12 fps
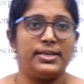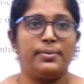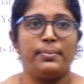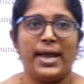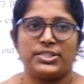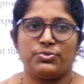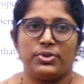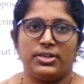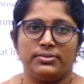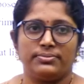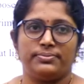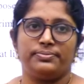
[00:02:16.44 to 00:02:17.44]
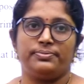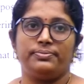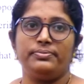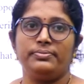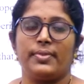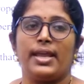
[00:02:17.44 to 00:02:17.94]
Maxwell.
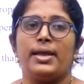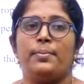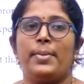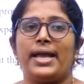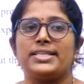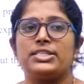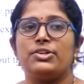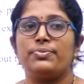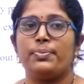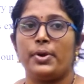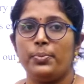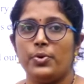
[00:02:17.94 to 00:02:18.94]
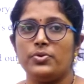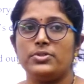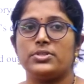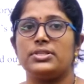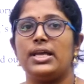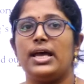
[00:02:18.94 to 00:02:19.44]
Hmm? Maxwell
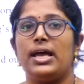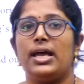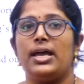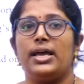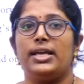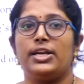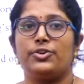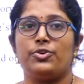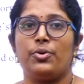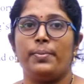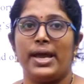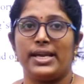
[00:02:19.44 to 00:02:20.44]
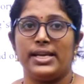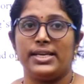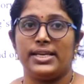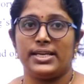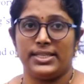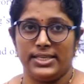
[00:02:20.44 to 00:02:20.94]
proposed the
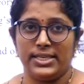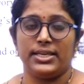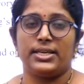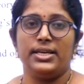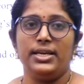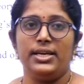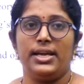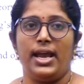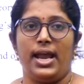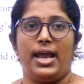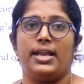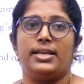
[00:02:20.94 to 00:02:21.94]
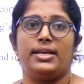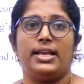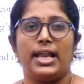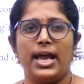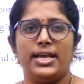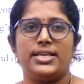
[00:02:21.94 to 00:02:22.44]
electromagnetic theory and
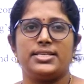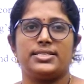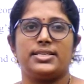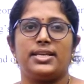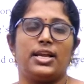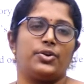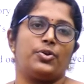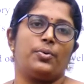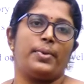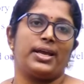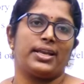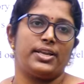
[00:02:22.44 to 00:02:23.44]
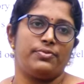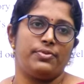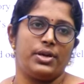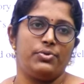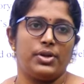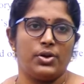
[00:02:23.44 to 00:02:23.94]
light is an electromagnetic
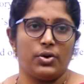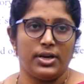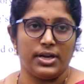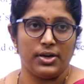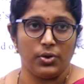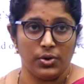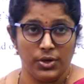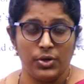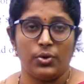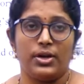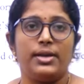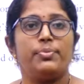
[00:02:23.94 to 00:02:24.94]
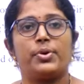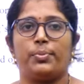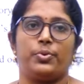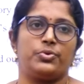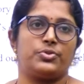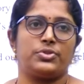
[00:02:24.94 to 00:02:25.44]
wave he, only, he only
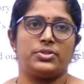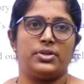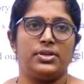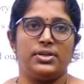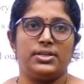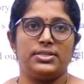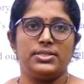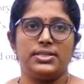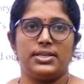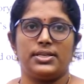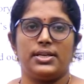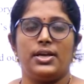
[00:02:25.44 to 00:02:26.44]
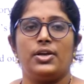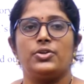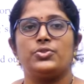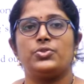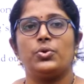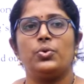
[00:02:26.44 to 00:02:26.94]
proposed isn't it?
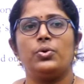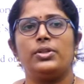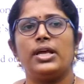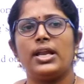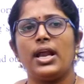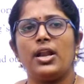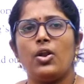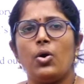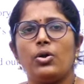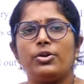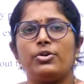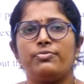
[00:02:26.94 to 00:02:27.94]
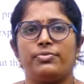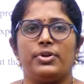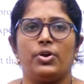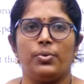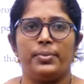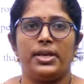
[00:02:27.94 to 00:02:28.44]
So there are lot of
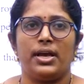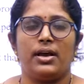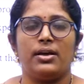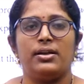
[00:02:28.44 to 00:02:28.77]
phenomena